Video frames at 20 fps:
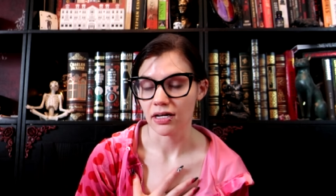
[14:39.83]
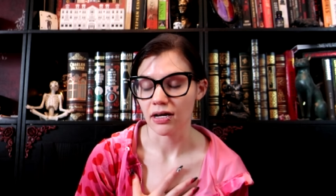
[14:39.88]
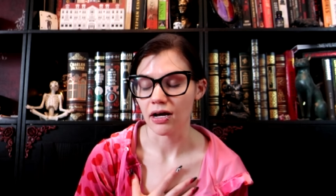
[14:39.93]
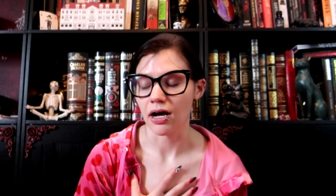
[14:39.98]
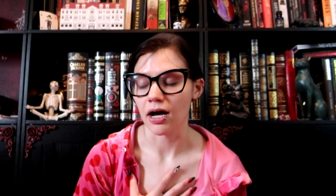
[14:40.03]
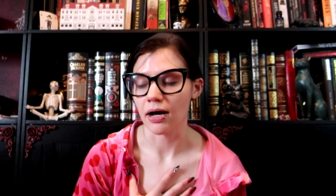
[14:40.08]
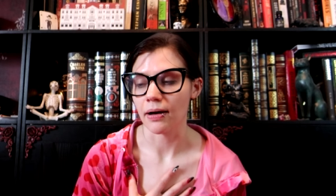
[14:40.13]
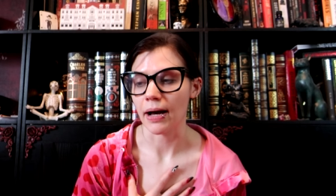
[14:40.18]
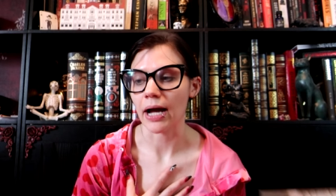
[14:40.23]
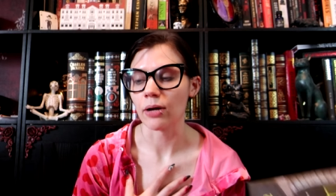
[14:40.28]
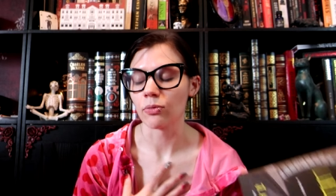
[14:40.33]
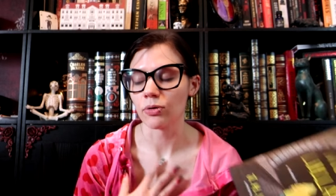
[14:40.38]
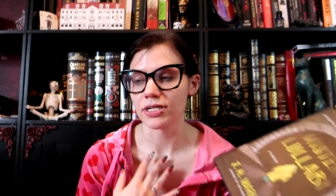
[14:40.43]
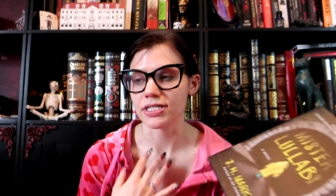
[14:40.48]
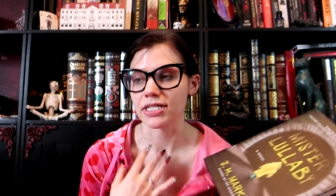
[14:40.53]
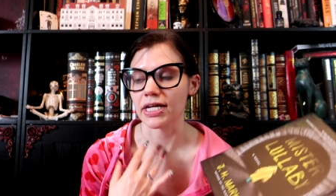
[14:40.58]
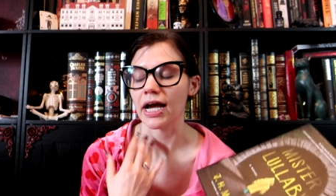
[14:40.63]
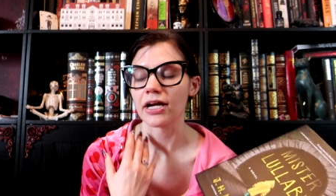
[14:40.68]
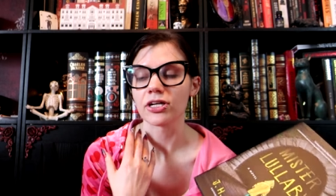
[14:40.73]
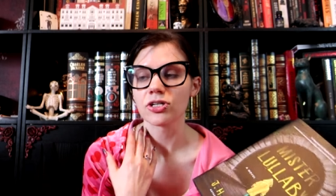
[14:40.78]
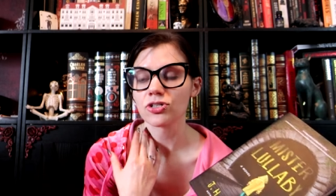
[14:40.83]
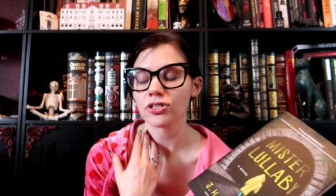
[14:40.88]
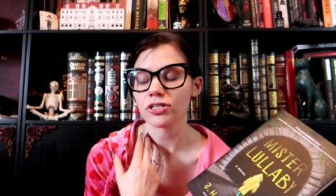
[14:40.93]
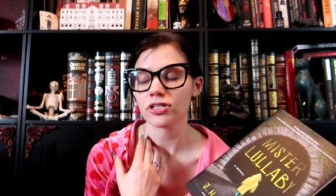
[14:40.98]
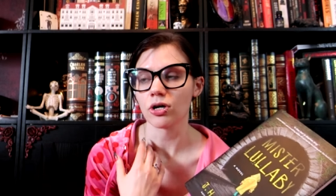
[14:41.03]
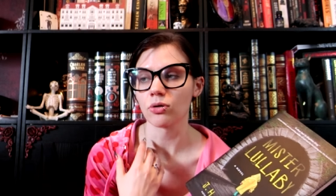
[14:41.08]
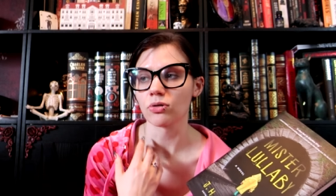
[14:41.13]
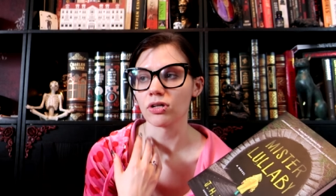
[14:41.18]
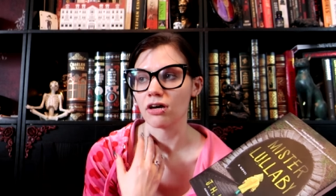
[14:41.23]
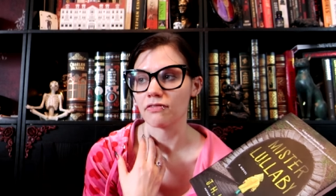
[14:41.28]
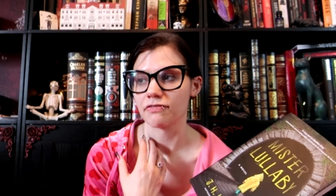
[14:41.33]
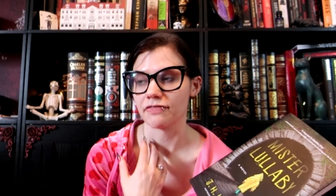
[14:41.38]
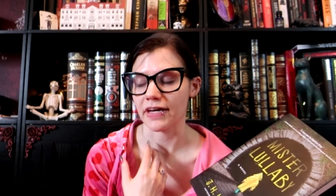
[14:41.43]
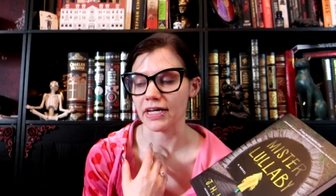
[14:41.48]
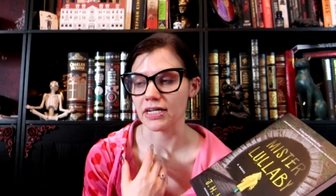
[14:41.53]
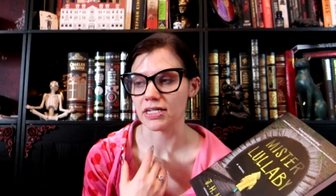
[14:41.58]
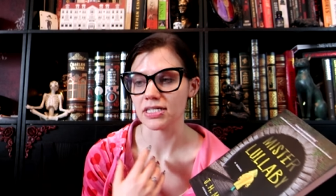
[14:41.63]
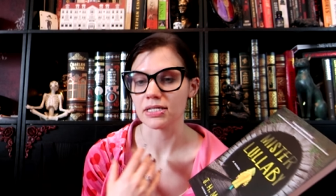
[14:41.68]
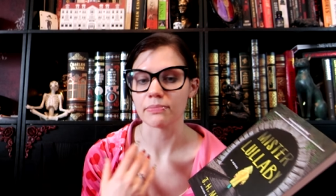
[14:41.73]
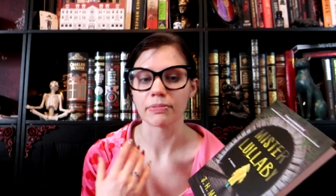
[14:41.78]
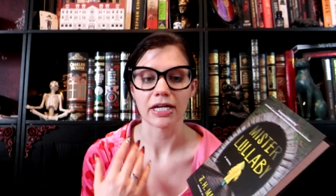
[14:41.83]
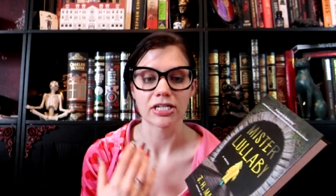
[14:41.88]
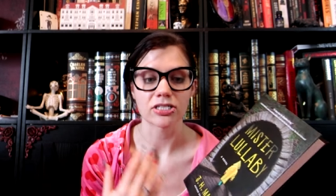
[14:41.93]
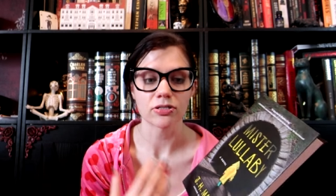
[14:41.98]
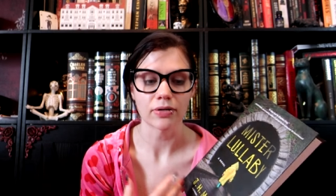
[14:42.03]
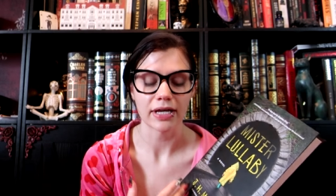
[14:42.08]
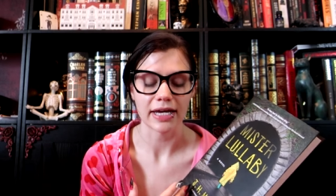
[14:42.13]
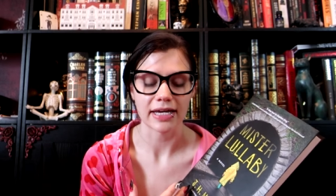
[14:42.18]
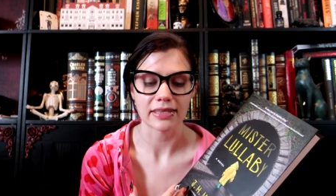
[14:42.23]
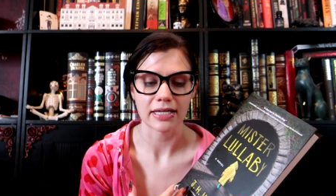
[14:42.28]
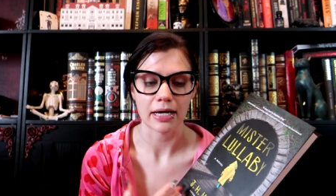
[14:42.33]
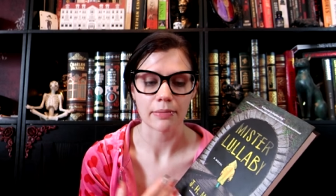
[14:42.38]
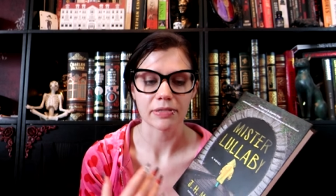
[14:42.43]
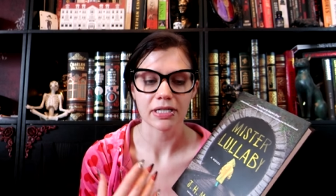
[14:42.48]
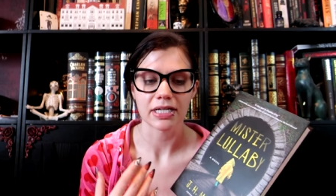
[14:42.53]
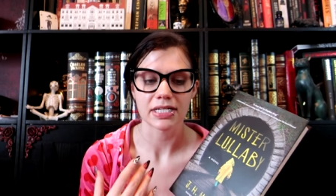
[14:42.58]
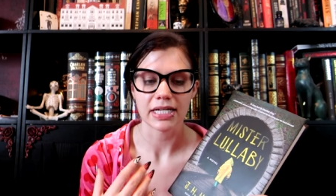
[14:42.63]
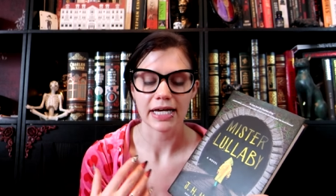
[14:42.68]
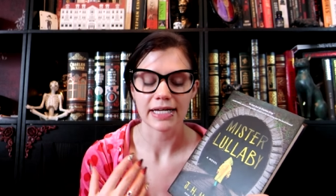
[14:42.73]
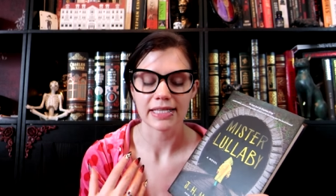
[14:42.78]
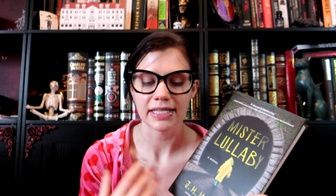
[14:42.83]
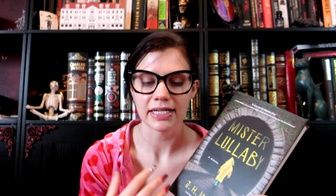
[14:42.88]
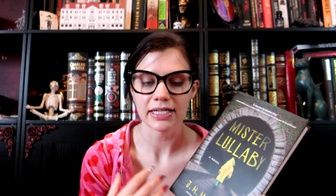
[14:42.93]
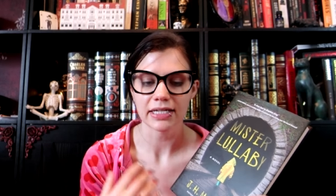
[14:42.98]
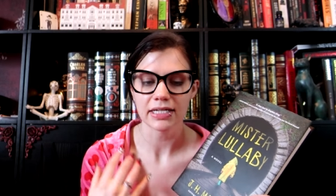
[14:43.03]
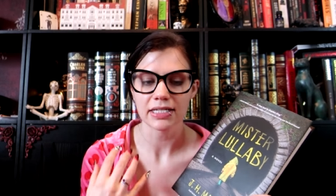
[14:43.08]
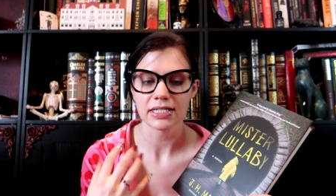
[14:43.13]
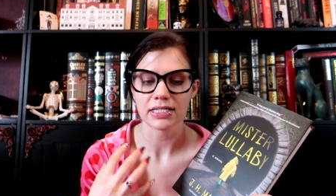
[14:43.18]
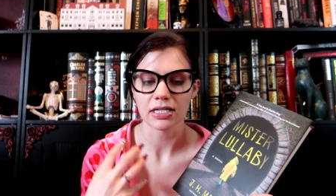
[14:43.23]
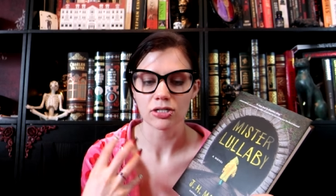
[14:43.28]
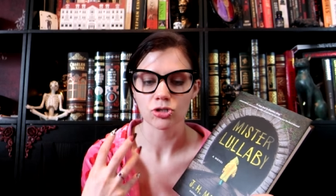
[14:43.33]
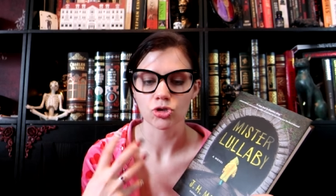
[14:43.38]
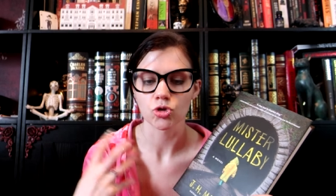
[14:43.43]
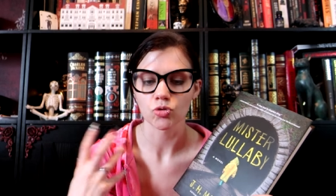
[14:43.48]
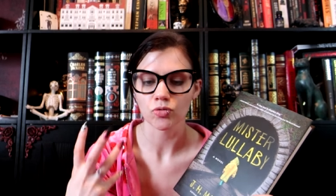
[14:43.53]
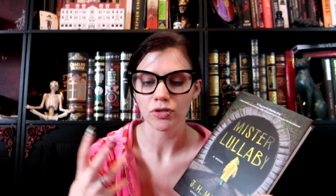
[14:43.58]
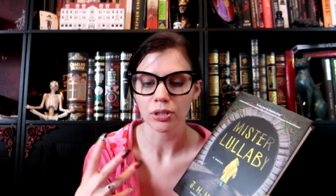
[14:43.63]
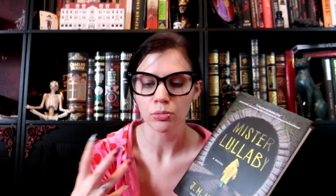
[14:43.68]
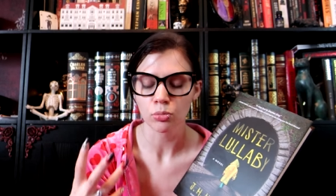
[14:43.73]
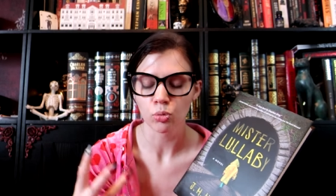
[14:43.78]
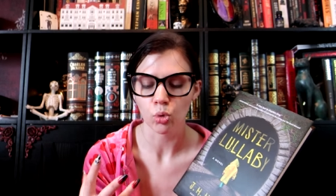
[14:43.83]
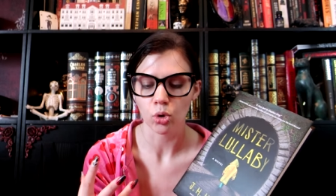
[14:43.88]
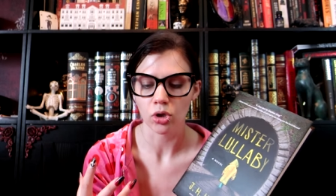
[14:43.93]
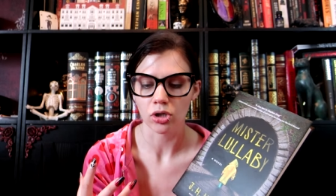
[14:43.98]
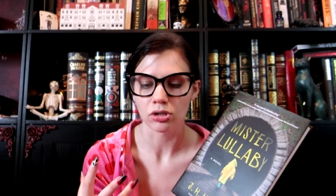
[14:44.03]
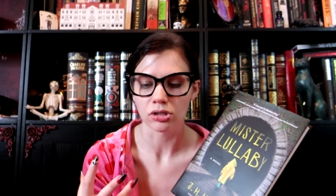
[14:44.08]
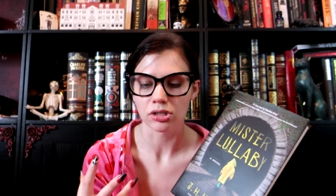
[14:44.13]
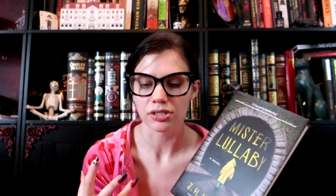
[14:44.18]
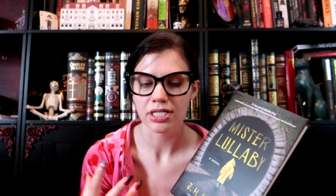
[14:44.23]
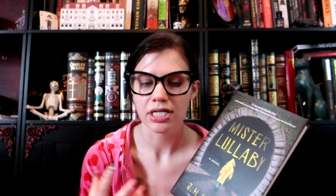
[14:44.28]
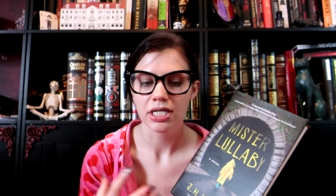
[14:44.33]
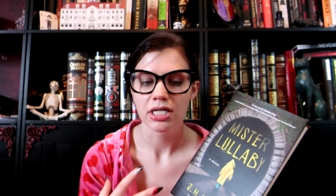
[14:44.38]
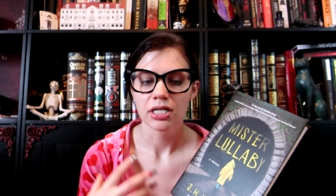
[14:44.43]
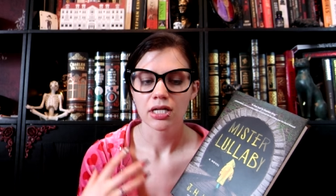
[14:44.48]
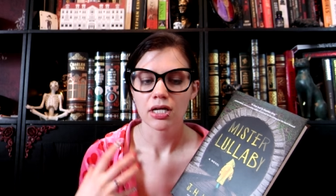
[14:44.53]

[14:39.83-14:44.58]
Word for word: Uh, I will say, I usually don't love fantasy, but I don't hate that because I think his dream world